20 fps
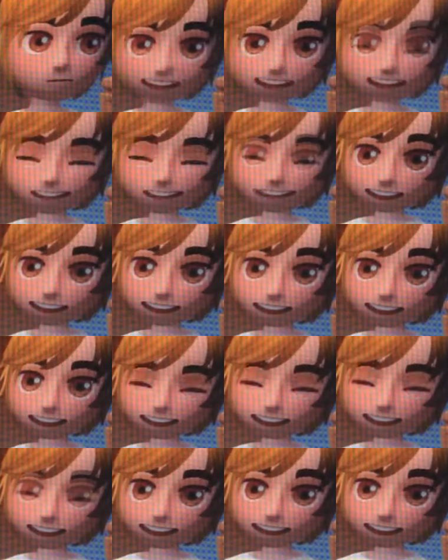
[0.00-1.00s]
thingies
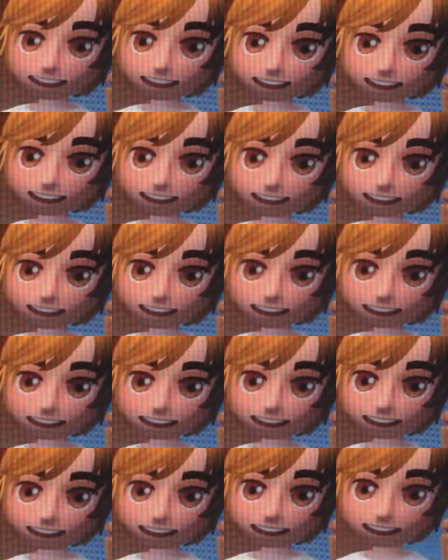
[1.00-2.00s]
ever. Oh, you
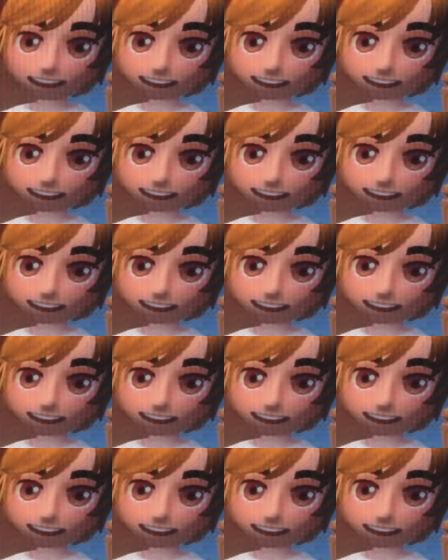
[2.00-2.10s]
can't